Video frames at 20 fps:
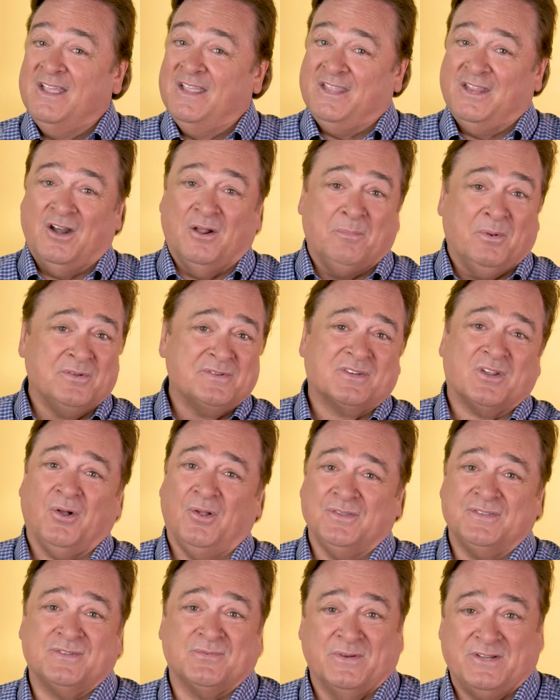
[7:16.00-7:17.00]
You know, most
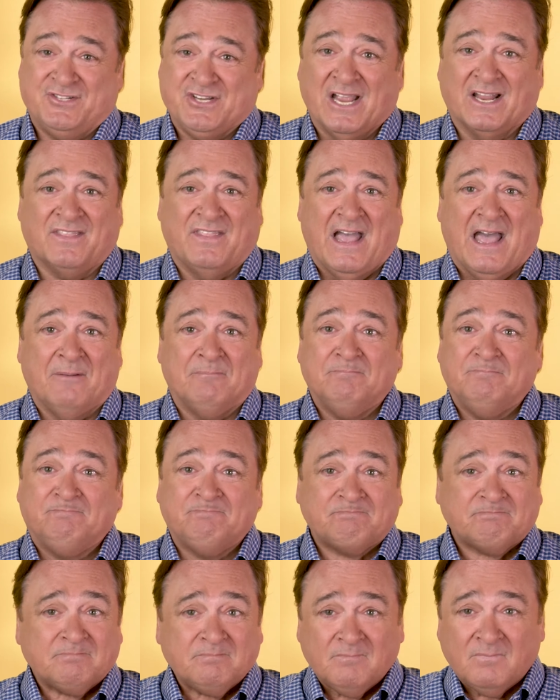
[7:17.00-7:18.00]
cults reject that,
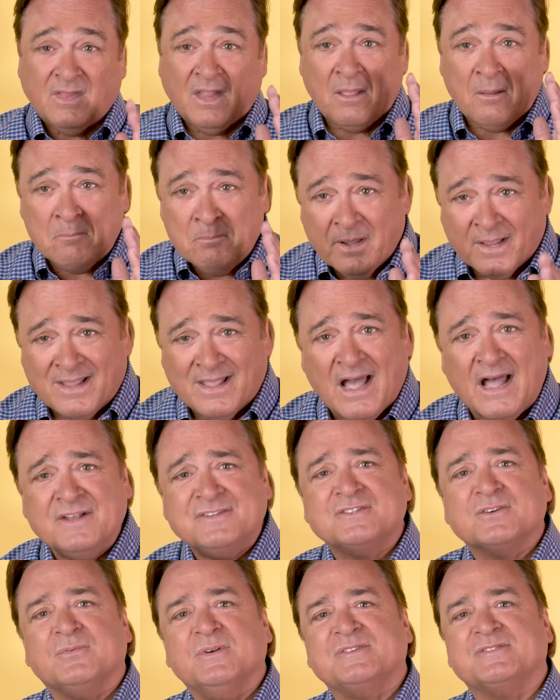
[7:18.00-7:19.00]
but
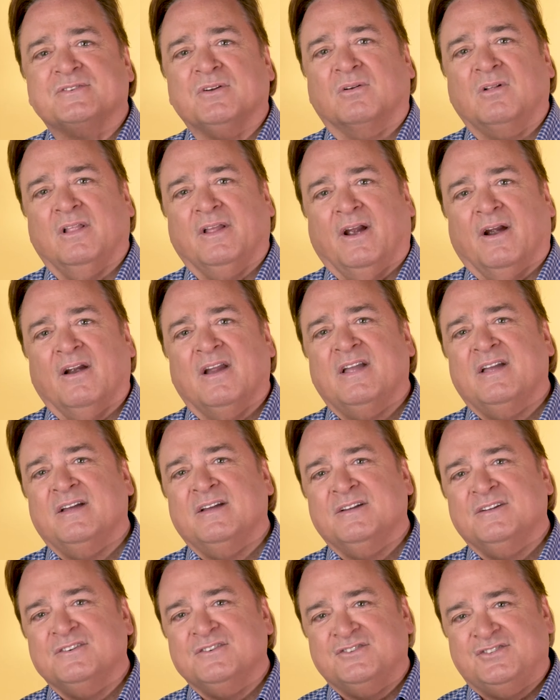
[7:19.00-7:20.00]
God's crystal clear.
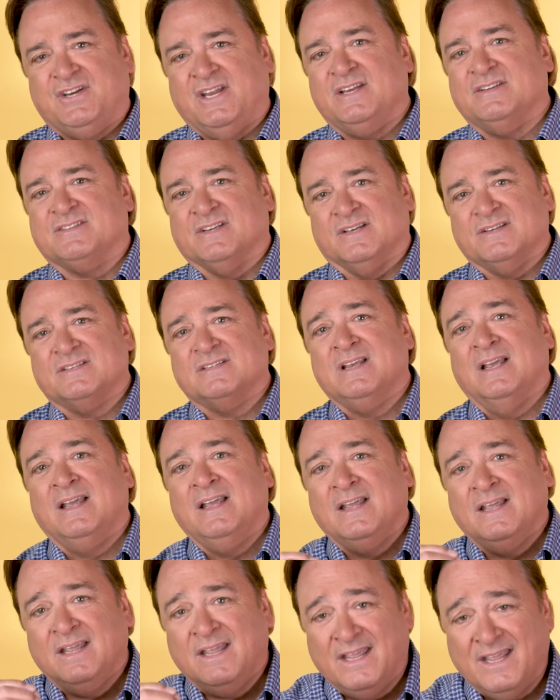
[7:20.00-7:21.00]
Jesus
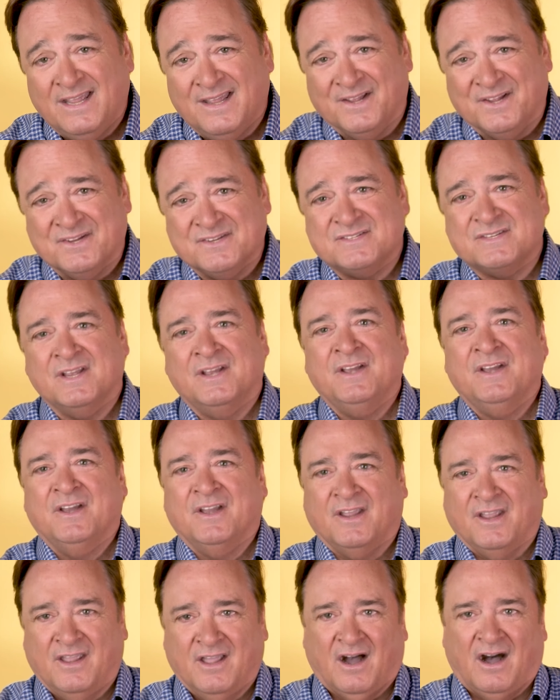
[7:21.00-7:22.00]
is
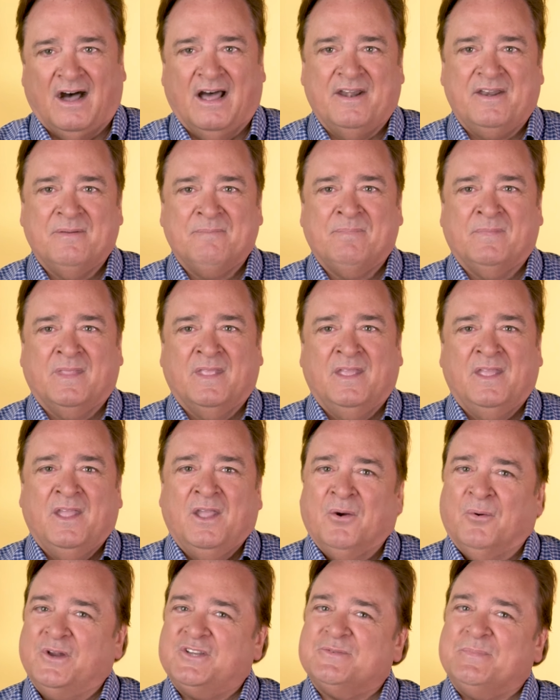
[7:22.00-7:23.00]
God,
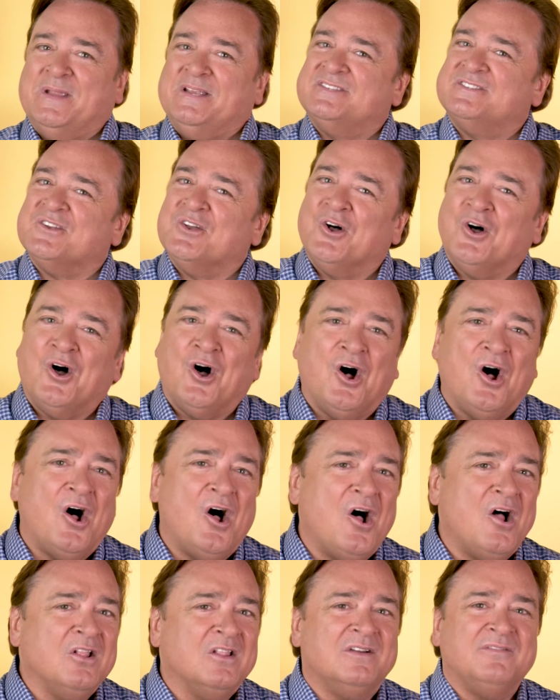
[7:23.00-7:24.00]
which means
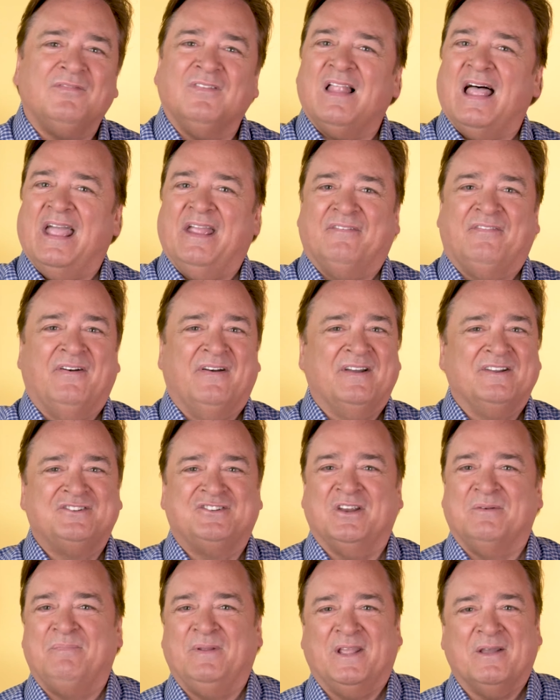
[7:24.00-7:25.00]
all of life
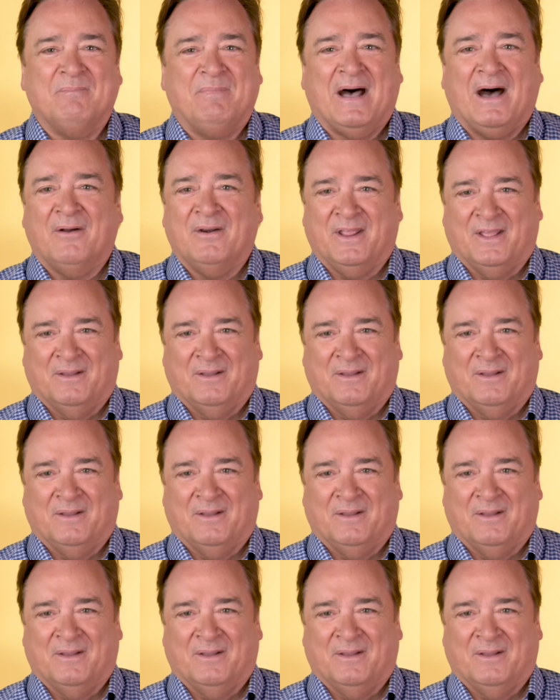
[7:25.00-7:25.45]
should be about